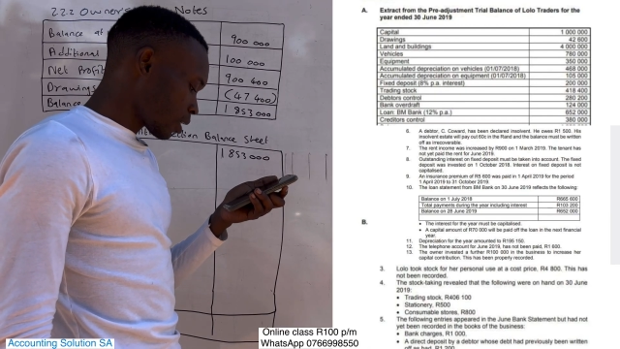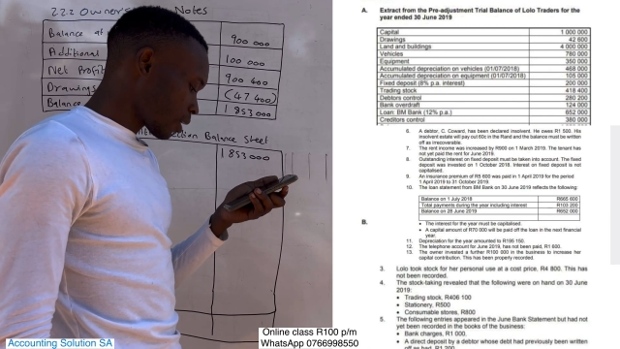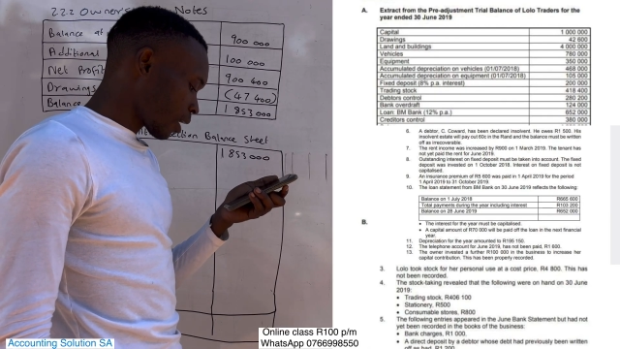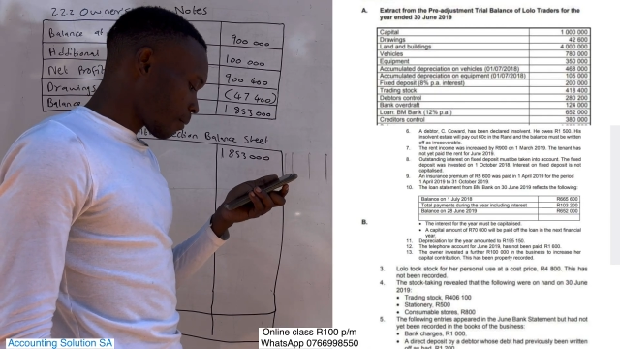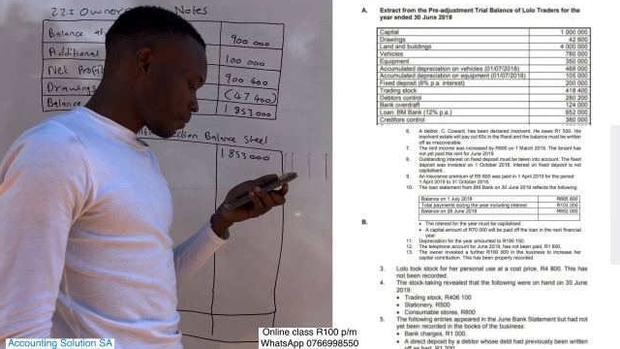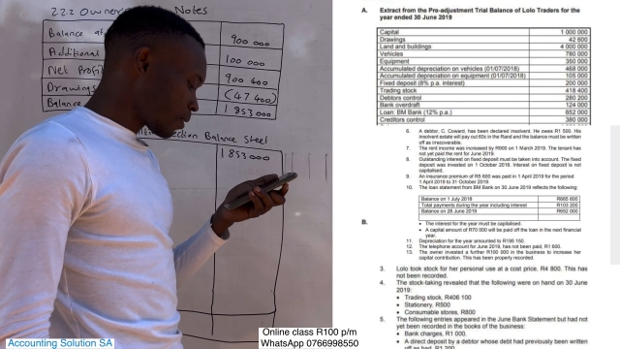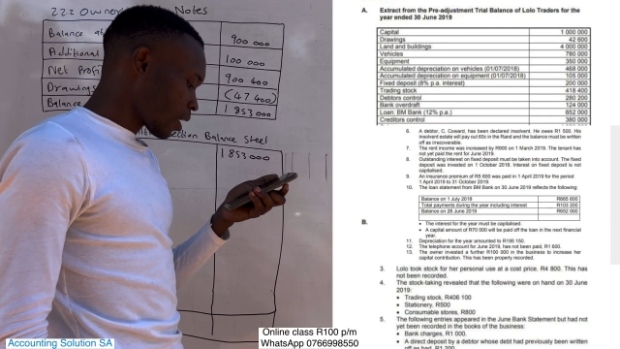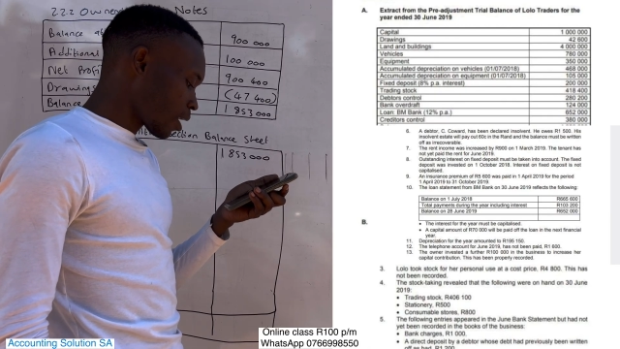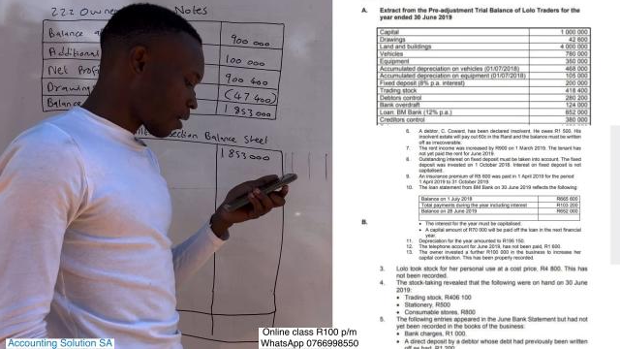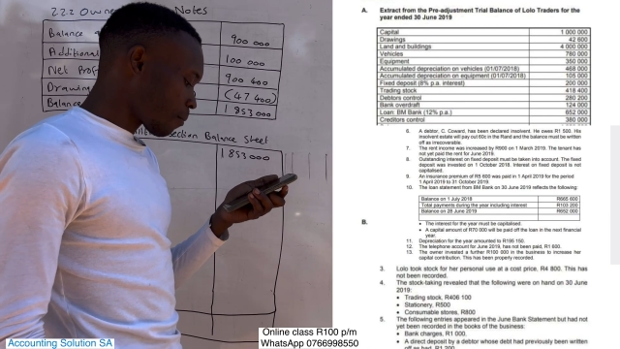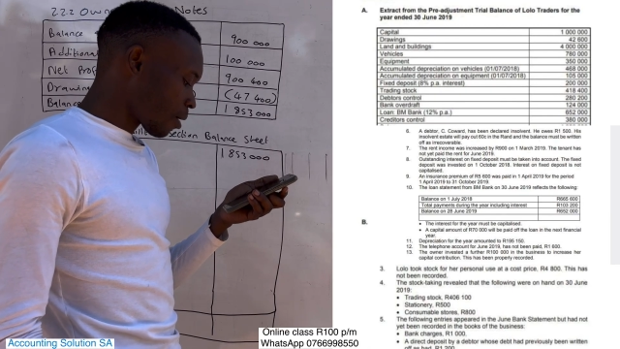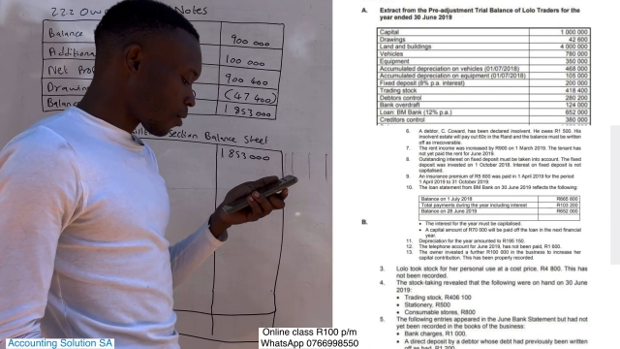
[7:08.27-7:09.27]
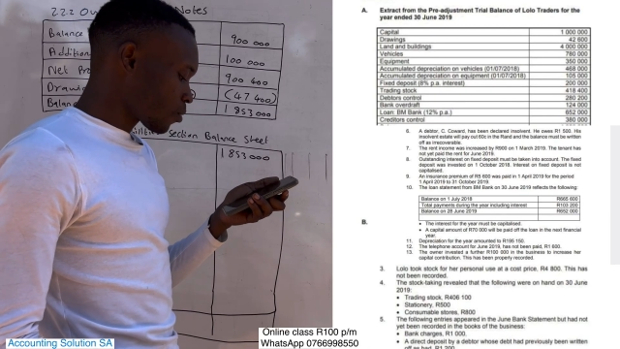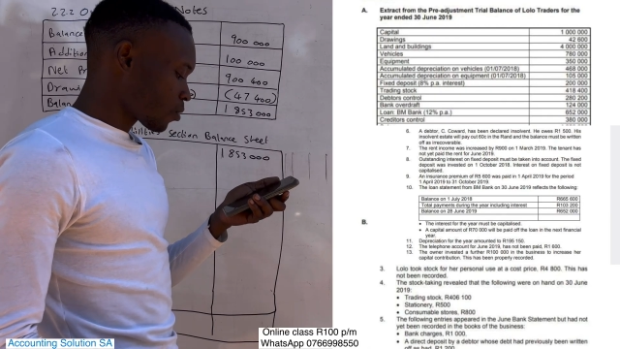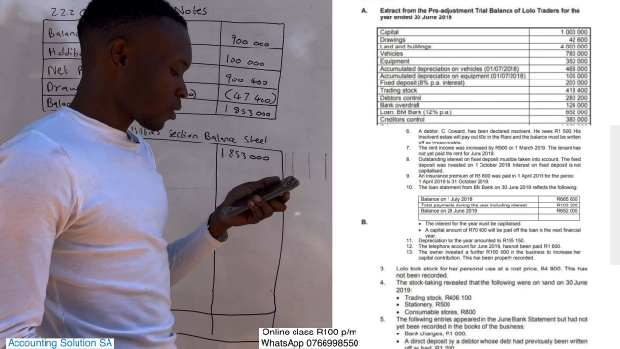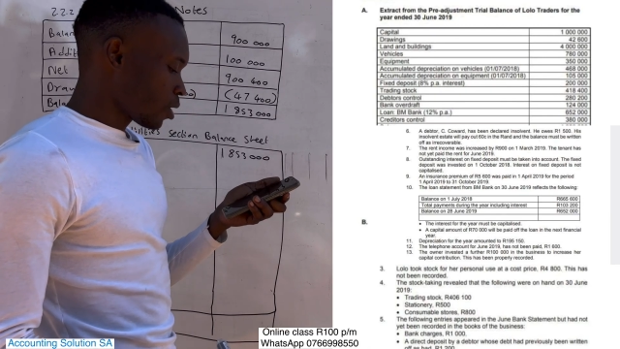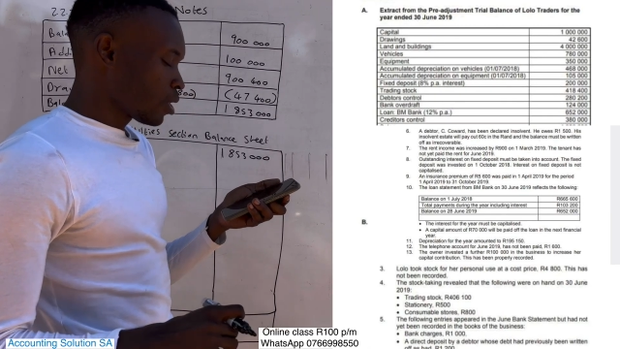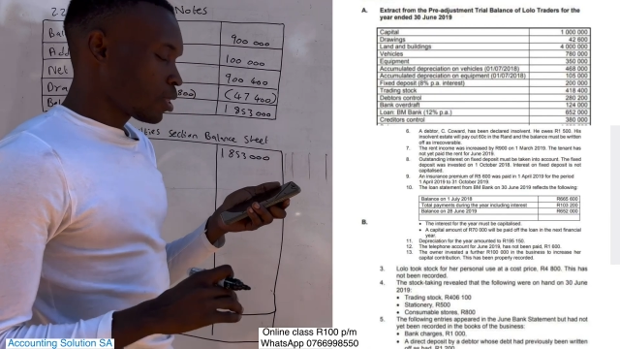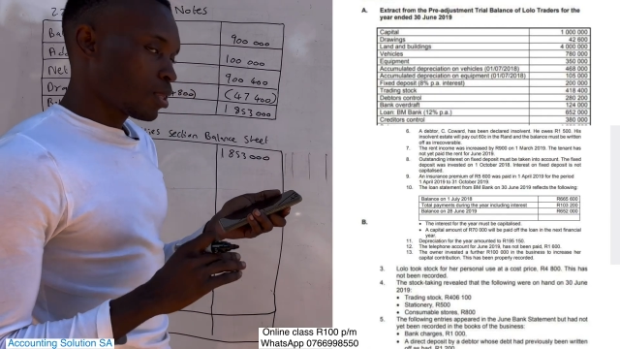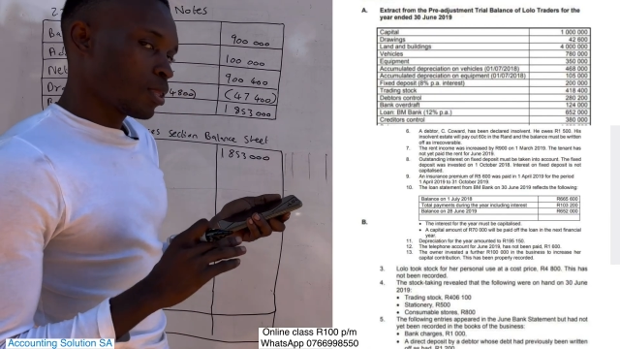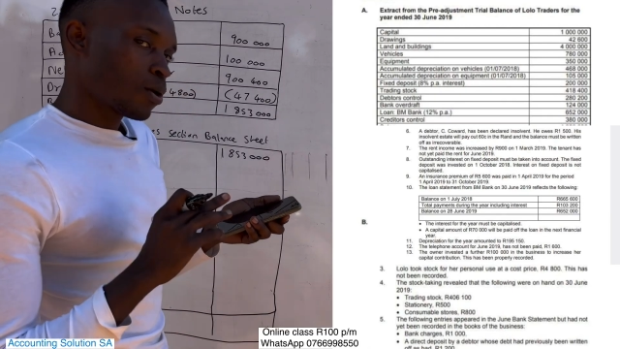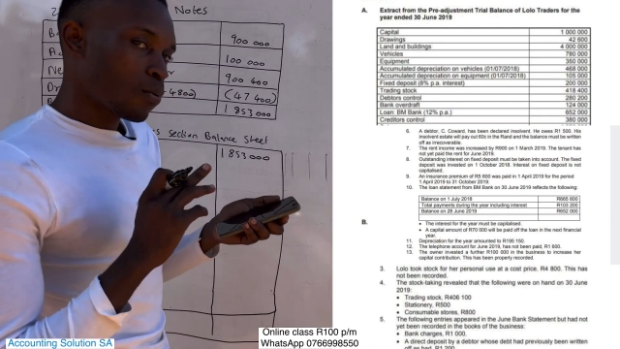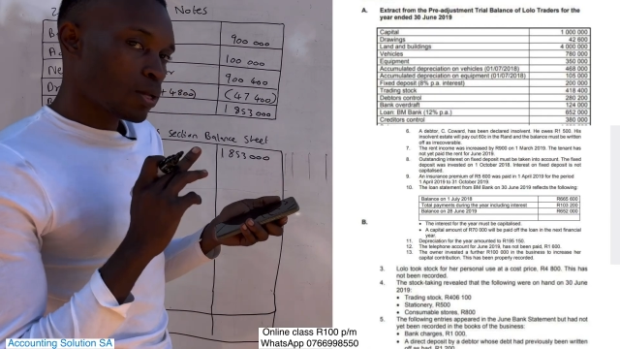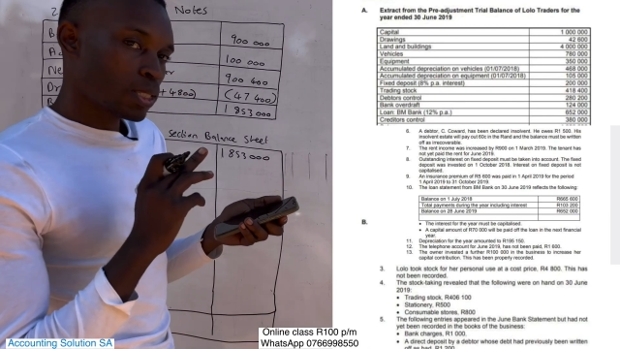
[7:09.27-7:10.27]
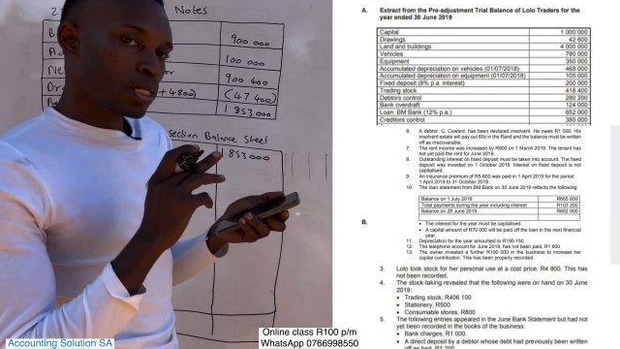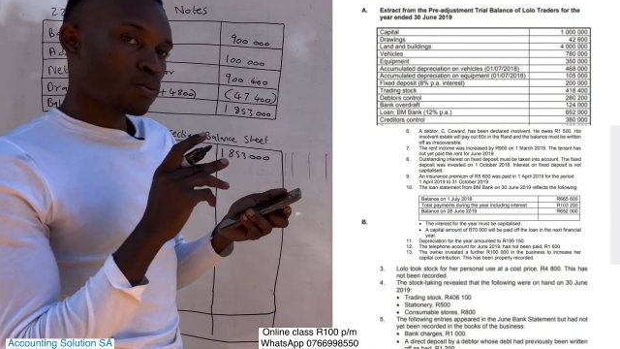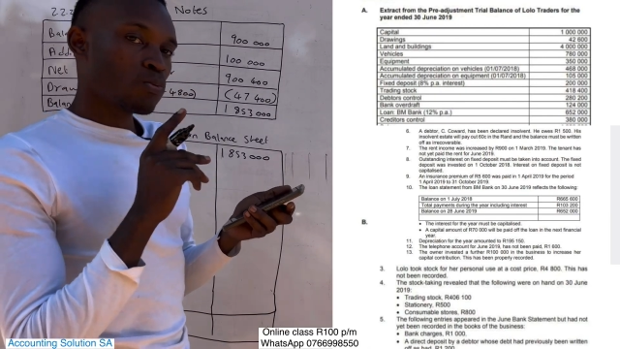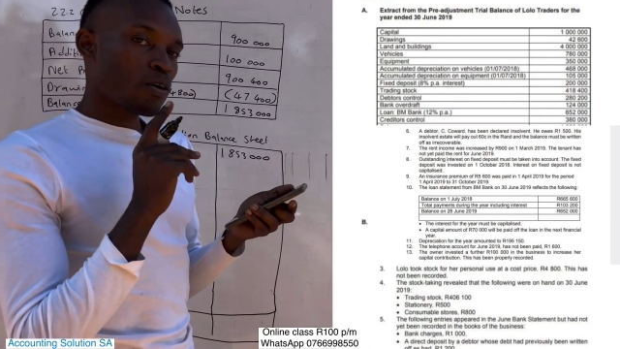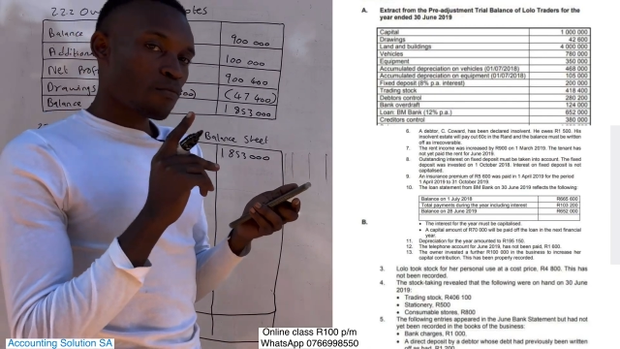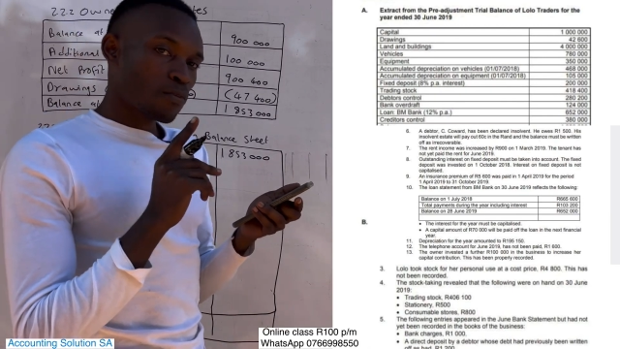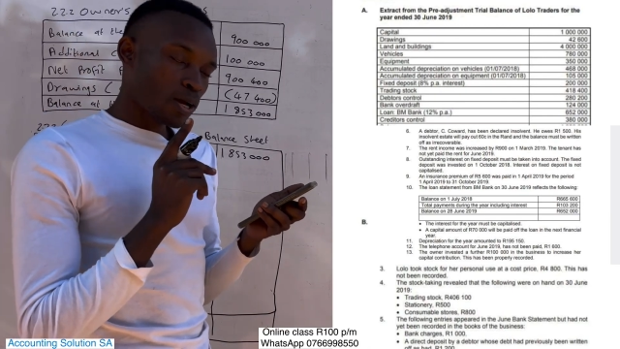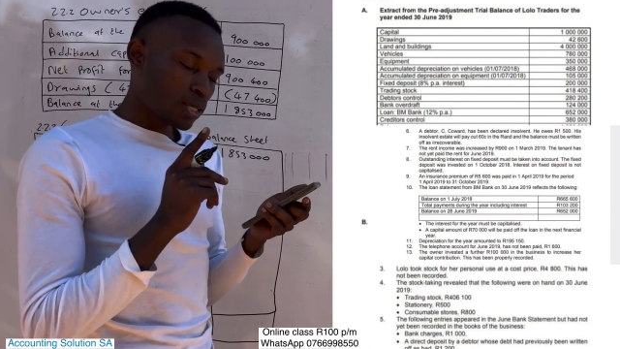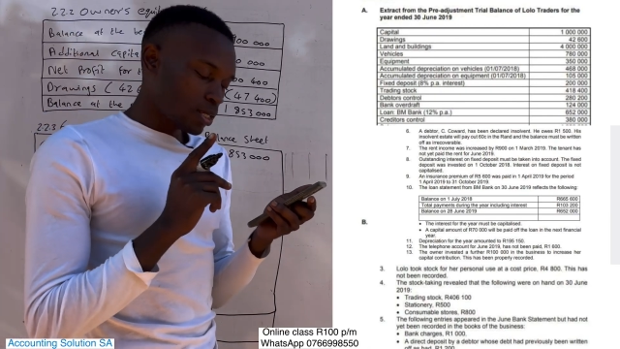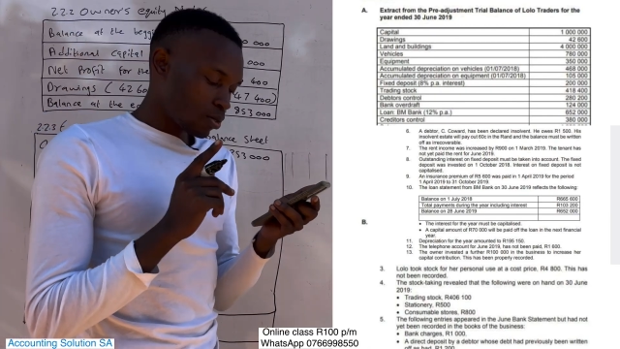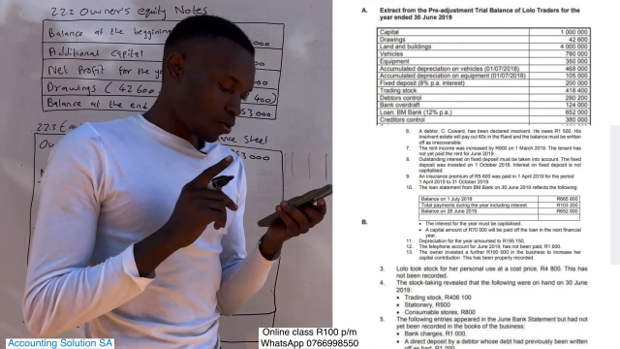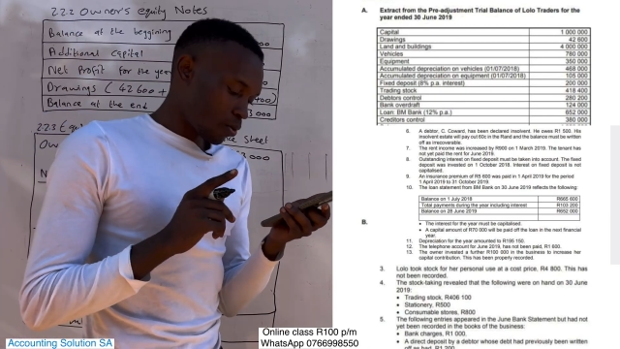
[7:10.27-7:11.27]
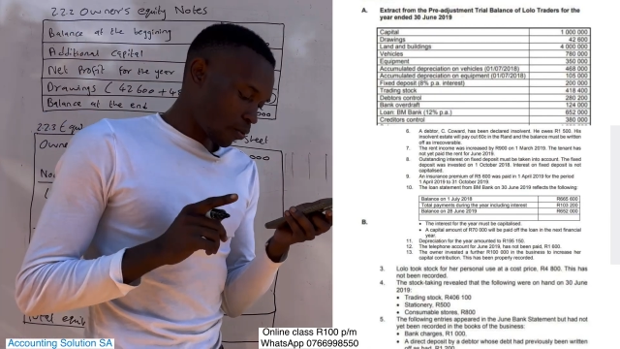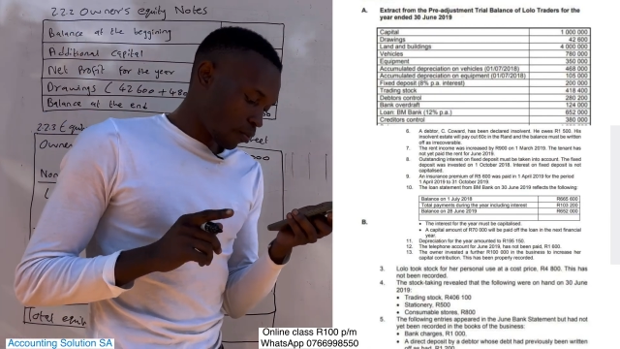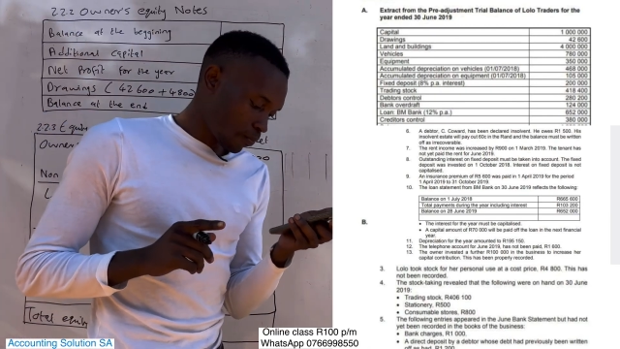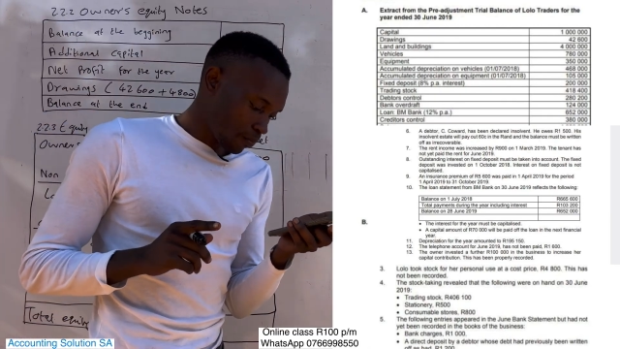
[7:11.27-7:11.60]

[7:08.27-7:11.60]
capital amount. The one that we are focusing on